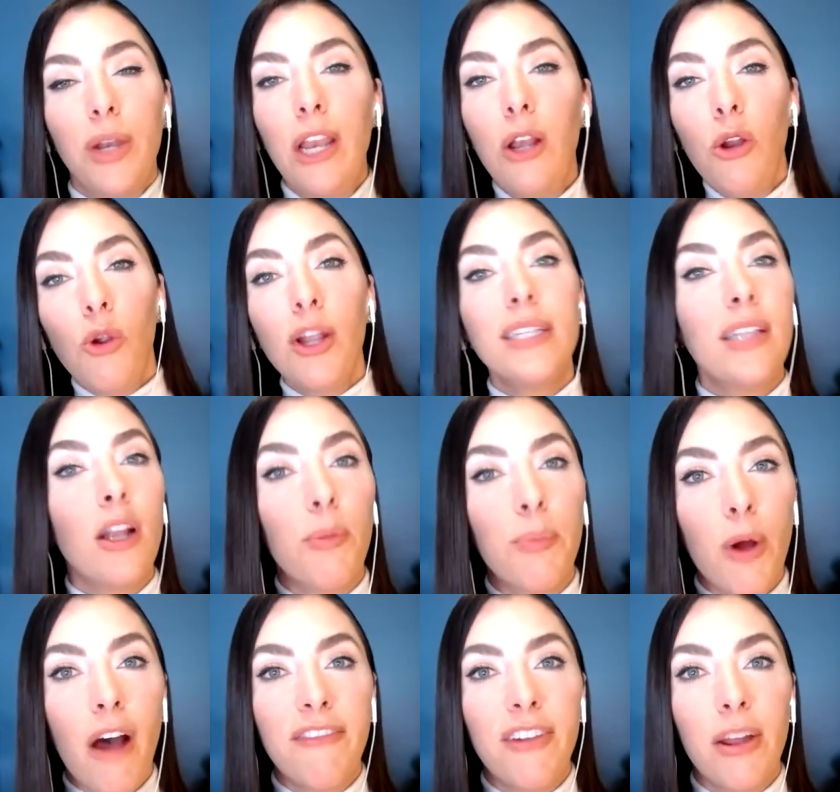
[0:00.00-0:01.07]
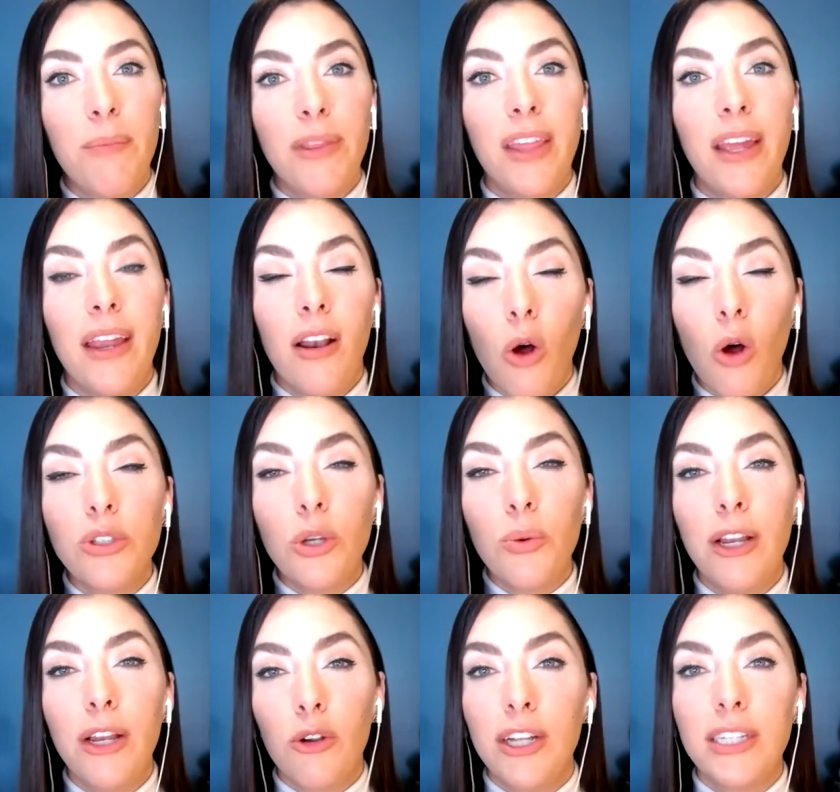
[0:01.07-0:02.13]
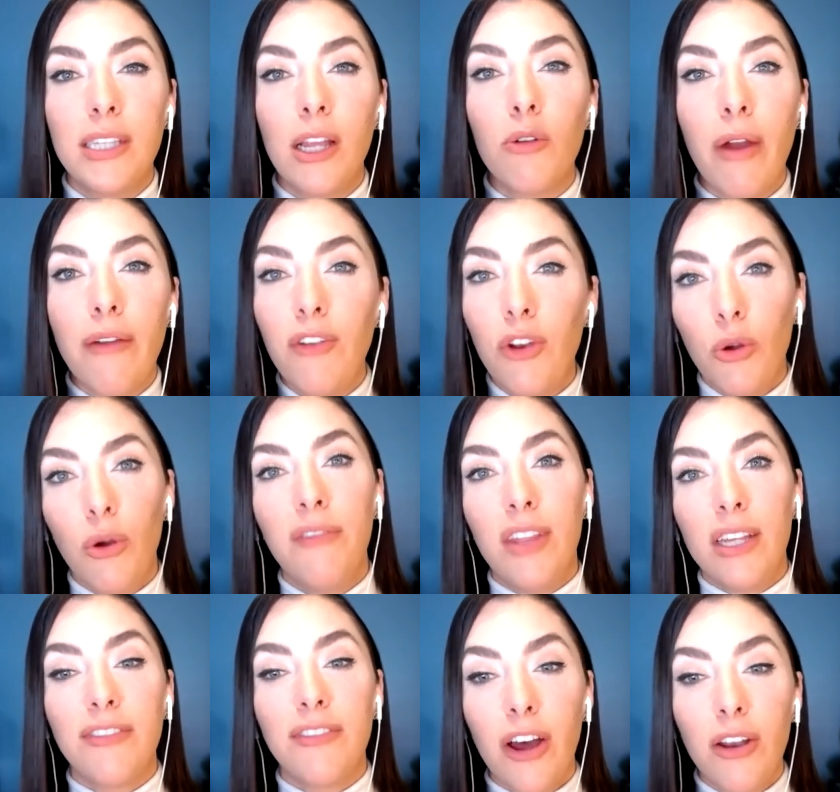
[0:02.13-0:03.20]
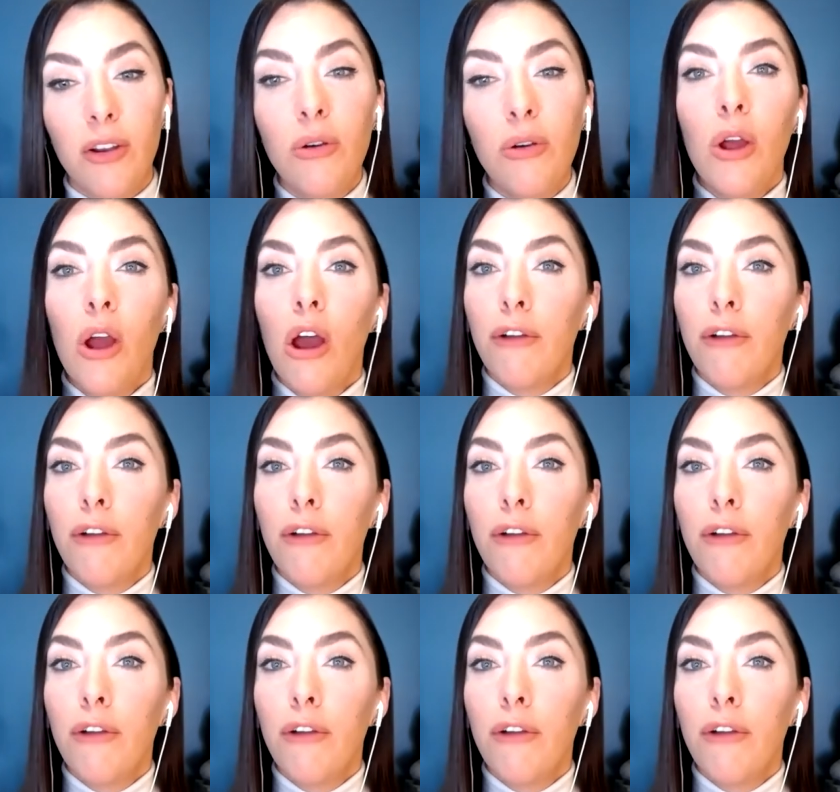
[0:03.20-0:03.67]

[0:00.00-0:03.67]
it increased their profit, but the, it also increased their revenue of this funnel